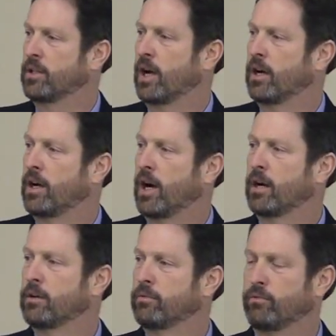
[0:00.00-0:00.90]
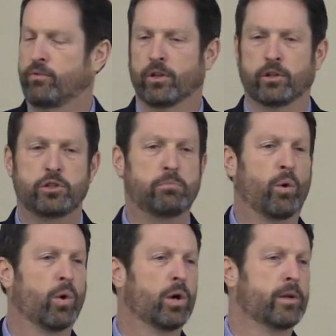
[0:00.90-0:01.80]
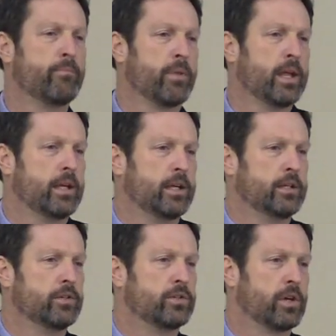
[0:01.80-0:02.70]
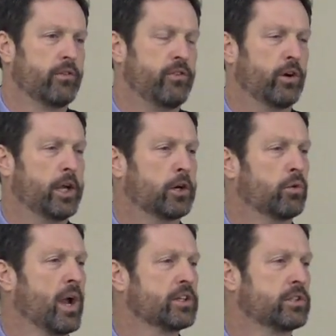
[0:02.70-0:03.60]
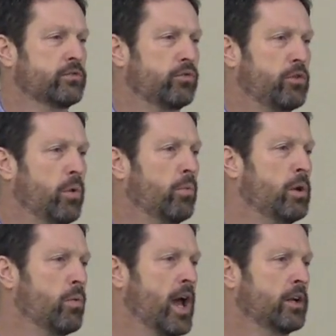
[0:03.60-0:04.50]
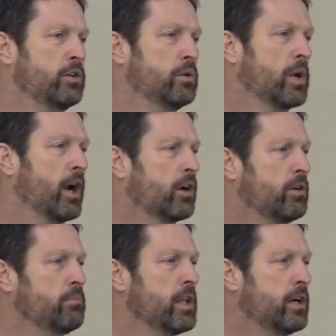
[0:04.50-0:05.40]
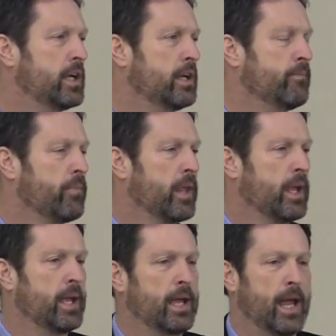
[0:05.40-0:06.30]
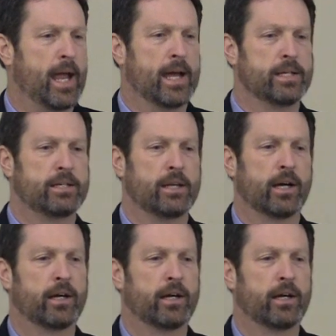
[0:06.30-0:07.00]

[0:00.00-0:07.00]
Our village board is very aggressive with what we want to do in our community, and